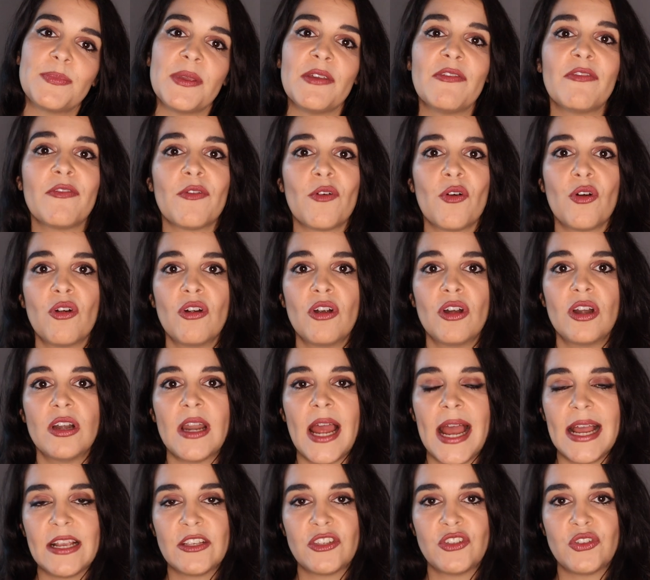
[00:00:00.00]
before
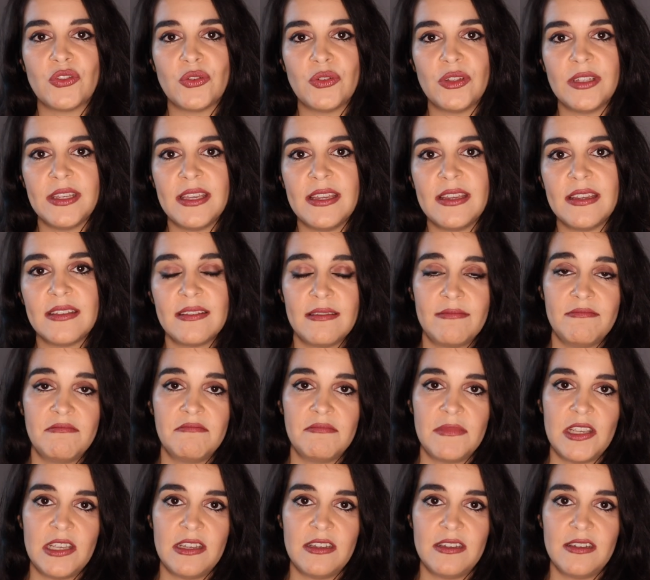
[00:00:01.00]
actually
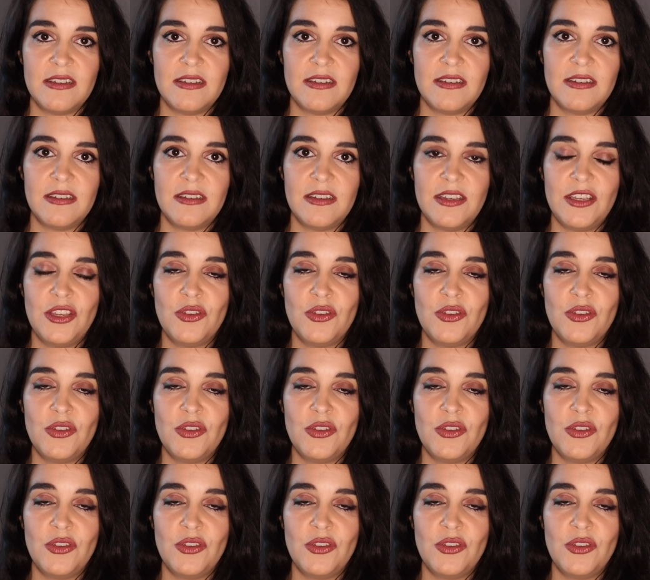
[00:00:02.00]
uh,